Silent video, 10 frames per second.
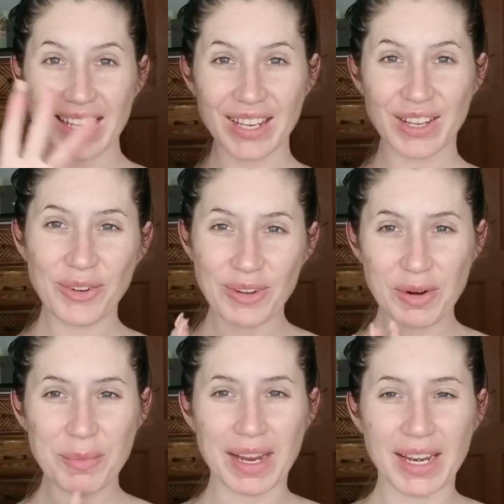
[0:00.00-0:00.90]
Hello
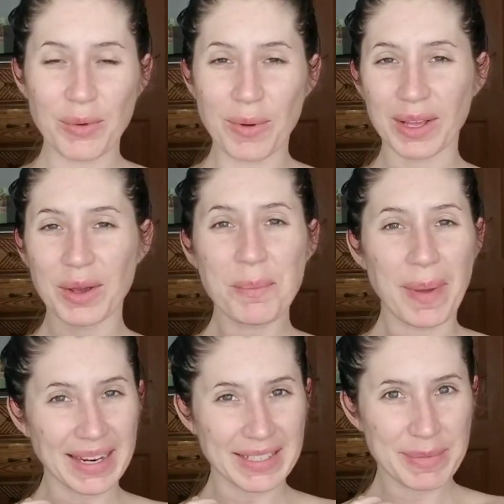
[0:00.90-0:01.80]
everybody, welcome
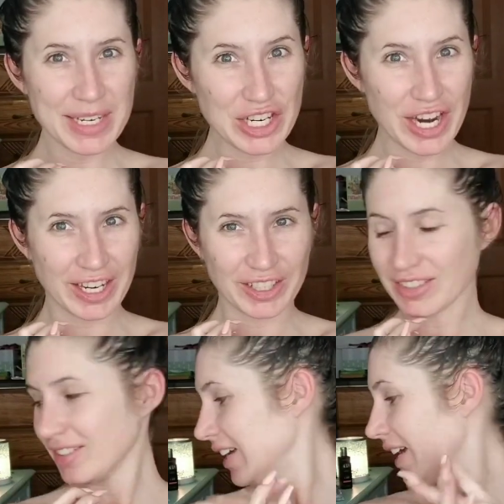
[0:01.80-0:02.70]
back to my channel.